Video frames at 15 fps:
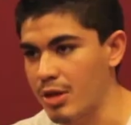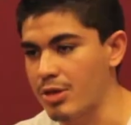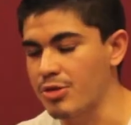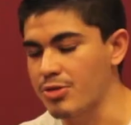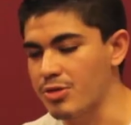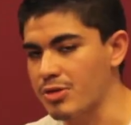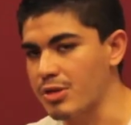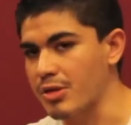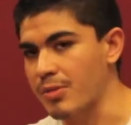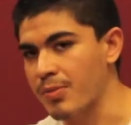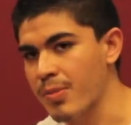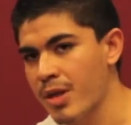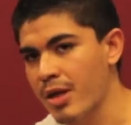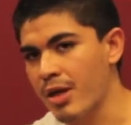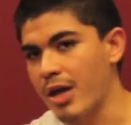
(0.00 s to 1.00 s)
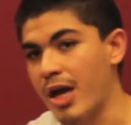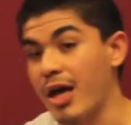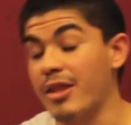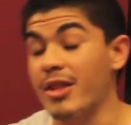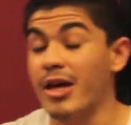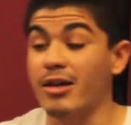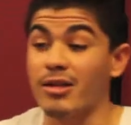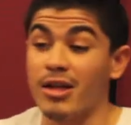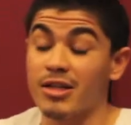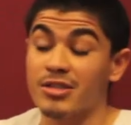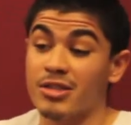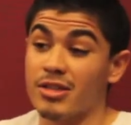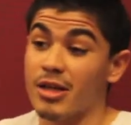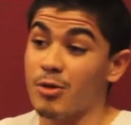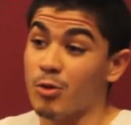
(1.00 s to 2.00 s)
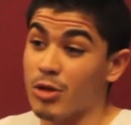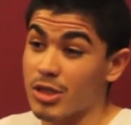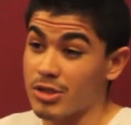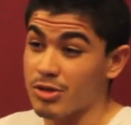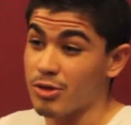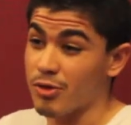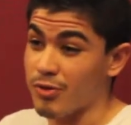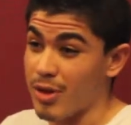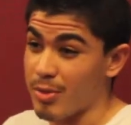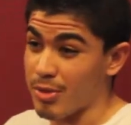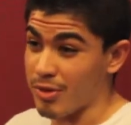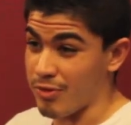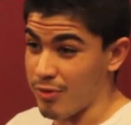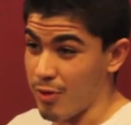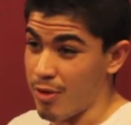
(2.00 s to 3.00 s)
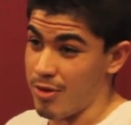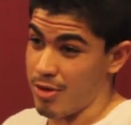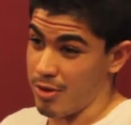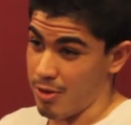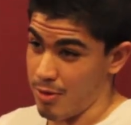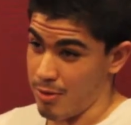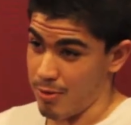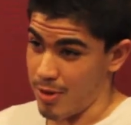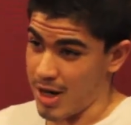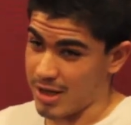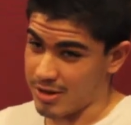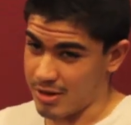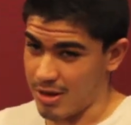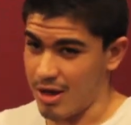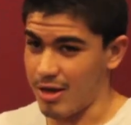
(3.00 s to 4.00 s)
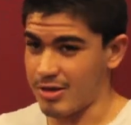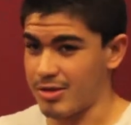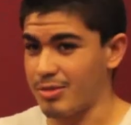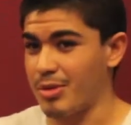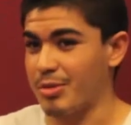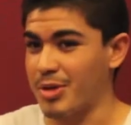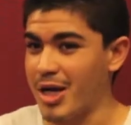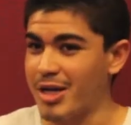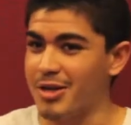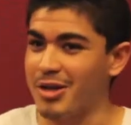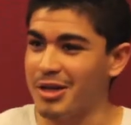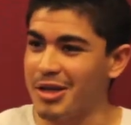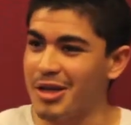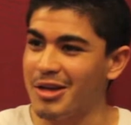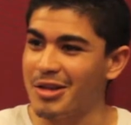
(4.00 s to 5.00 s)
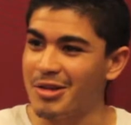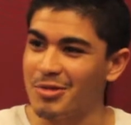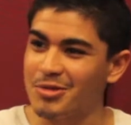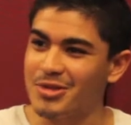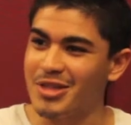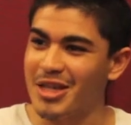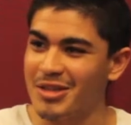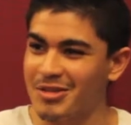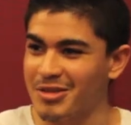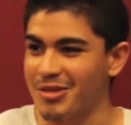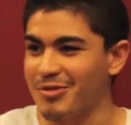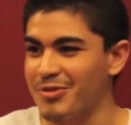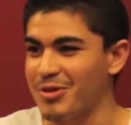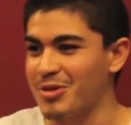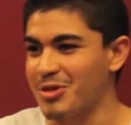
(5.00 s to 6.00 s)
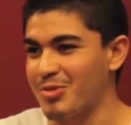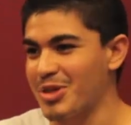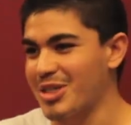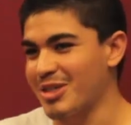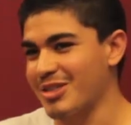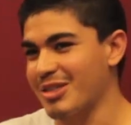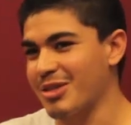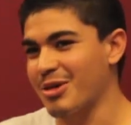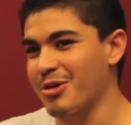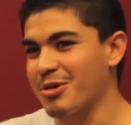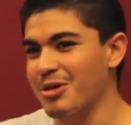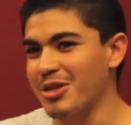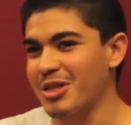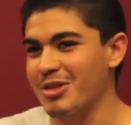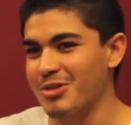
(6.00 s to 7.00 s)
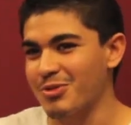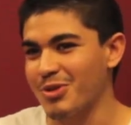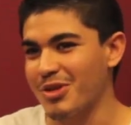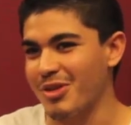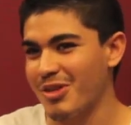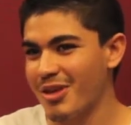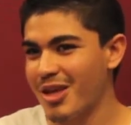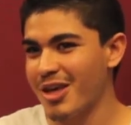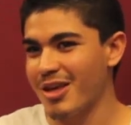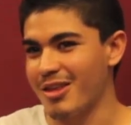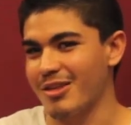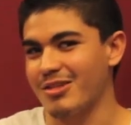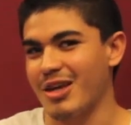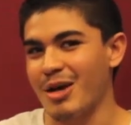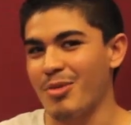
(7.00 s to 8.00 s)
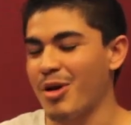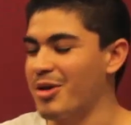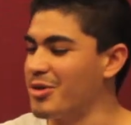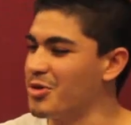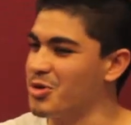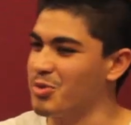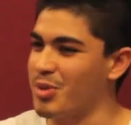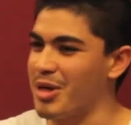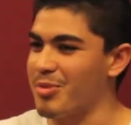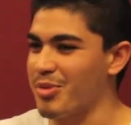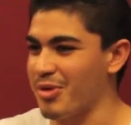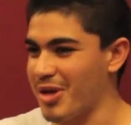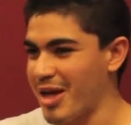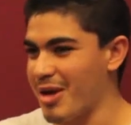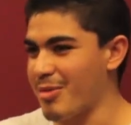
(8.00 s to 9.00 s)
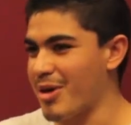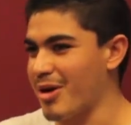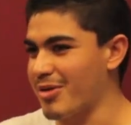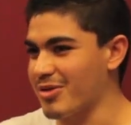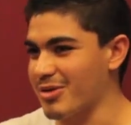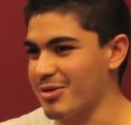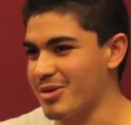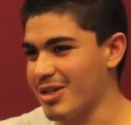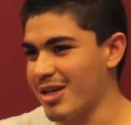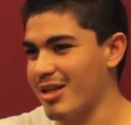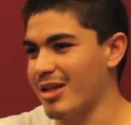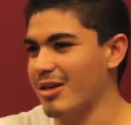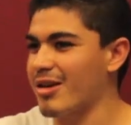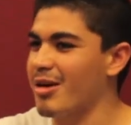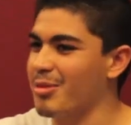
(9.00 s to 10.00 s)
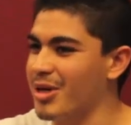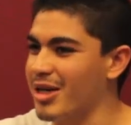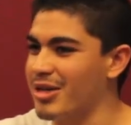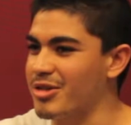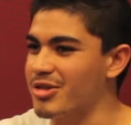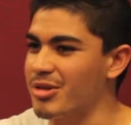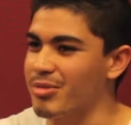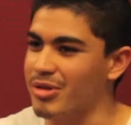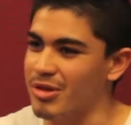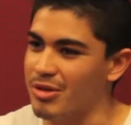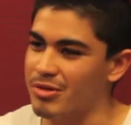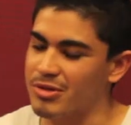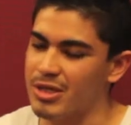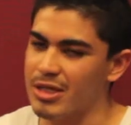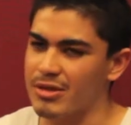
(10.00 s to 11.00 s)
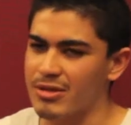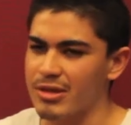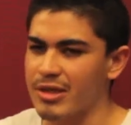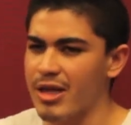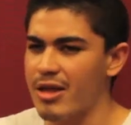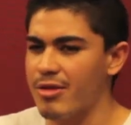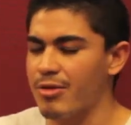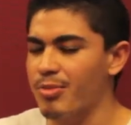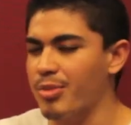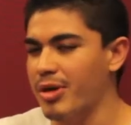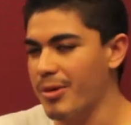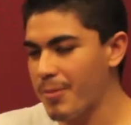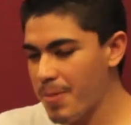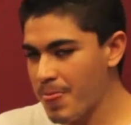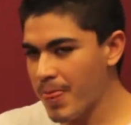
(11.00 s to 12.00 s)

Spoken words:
Interesting. And that election day was November 4th, correct? Yes. Awesome. I'm kind of like getting those dates confused because it correlates with the time our newspaper came out, so it's kind of like I'm kind of jumbling those dates together. But